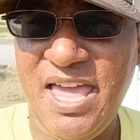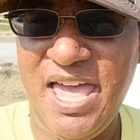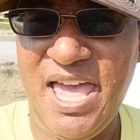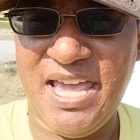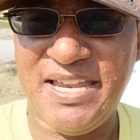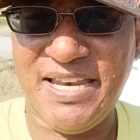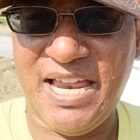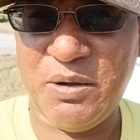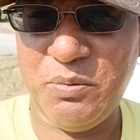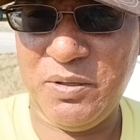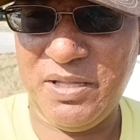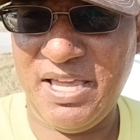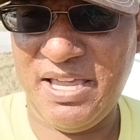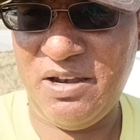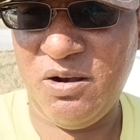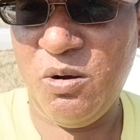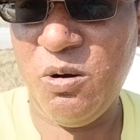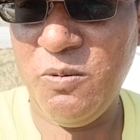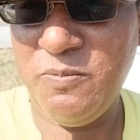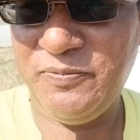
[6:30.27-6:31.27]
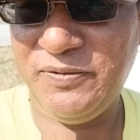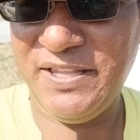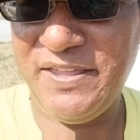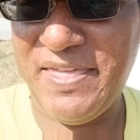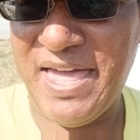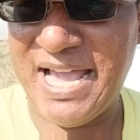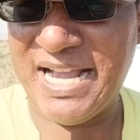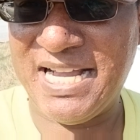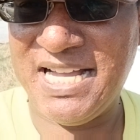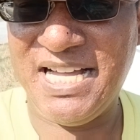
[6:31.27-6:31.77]
And I will get, hopefully,
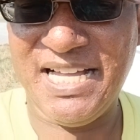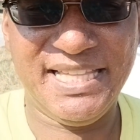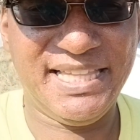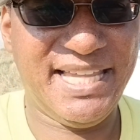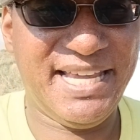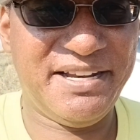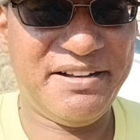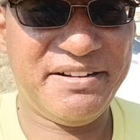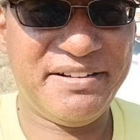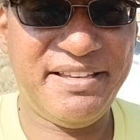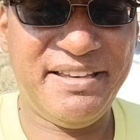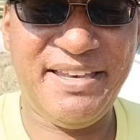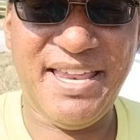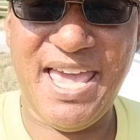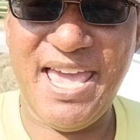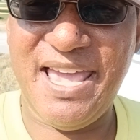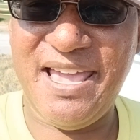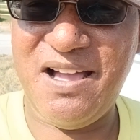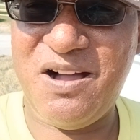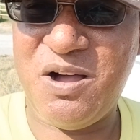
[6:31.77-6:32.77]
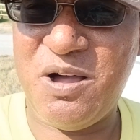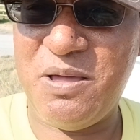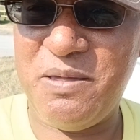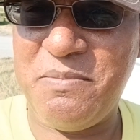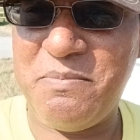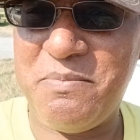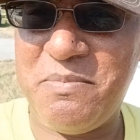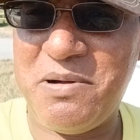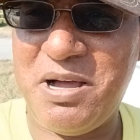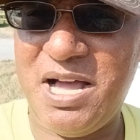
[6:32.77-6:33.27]
that cut later today
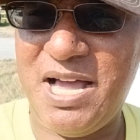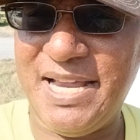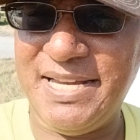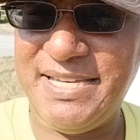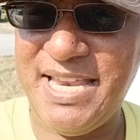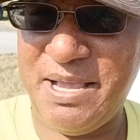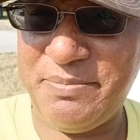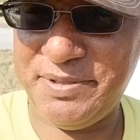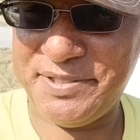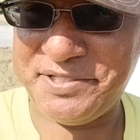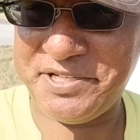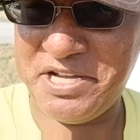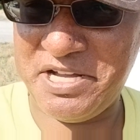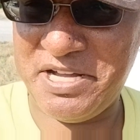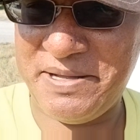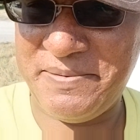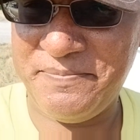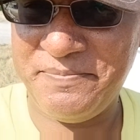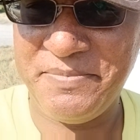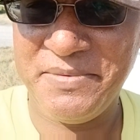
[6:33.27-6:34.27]
on my table saw